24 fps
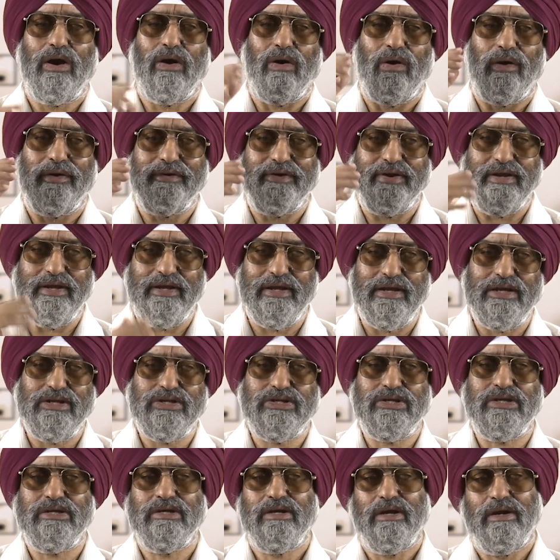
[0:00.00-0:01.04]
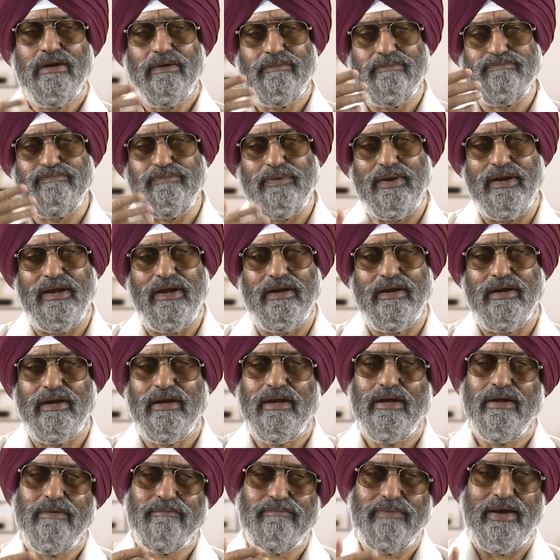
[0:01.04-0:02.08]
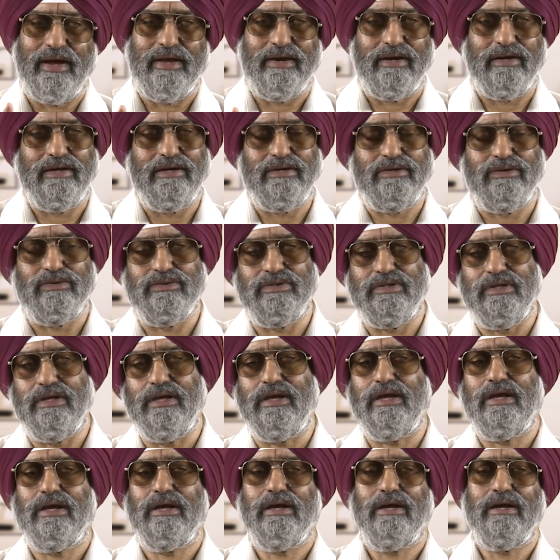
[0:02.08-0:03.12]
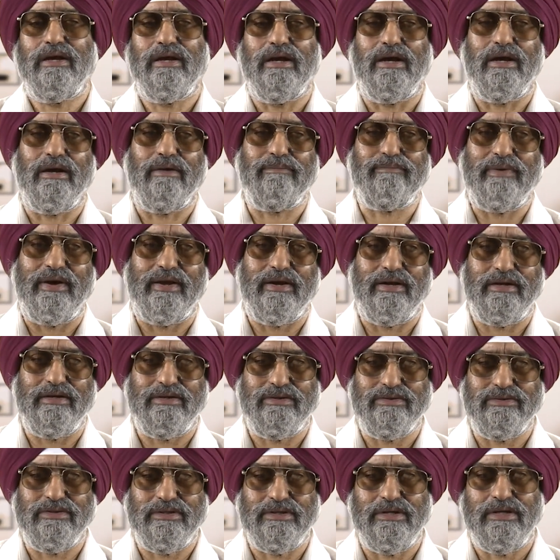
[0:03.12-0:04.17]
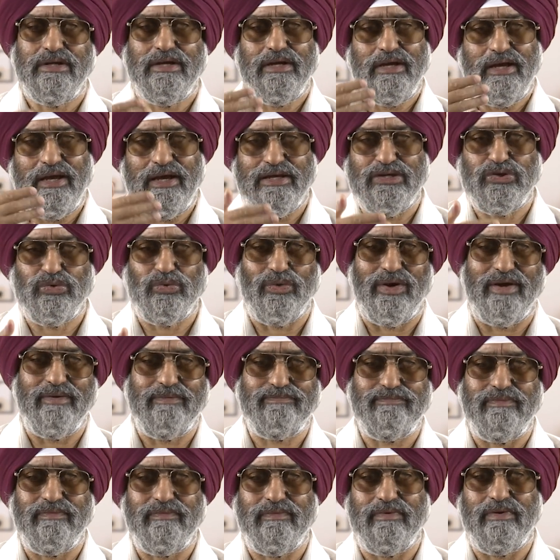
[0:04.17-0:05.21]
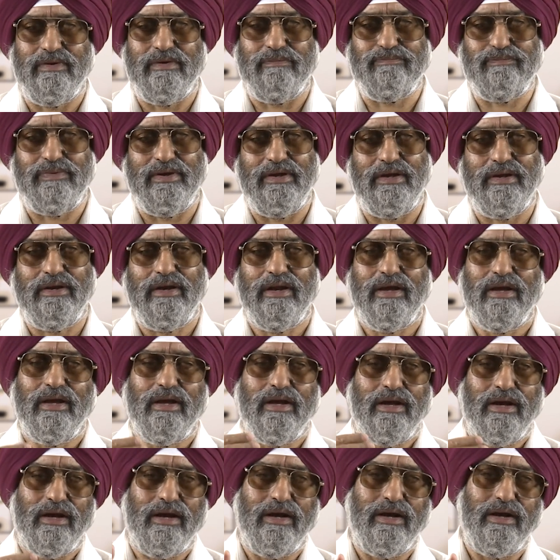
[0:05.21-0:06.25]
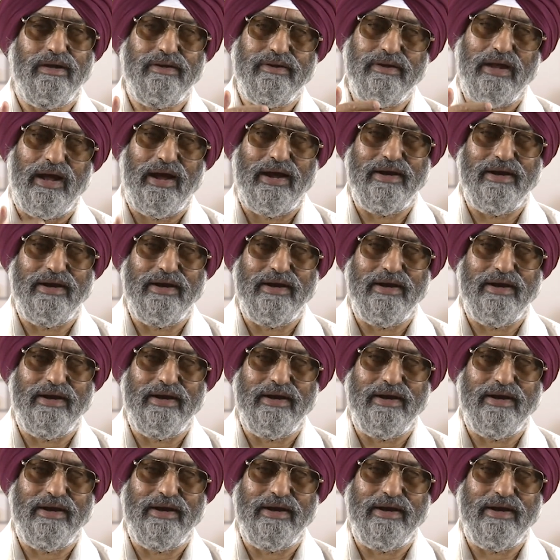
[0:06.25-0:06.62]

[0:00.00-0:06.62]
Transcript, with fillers: on each plane parallel to the uh, parallel to the xy uh, plane uh,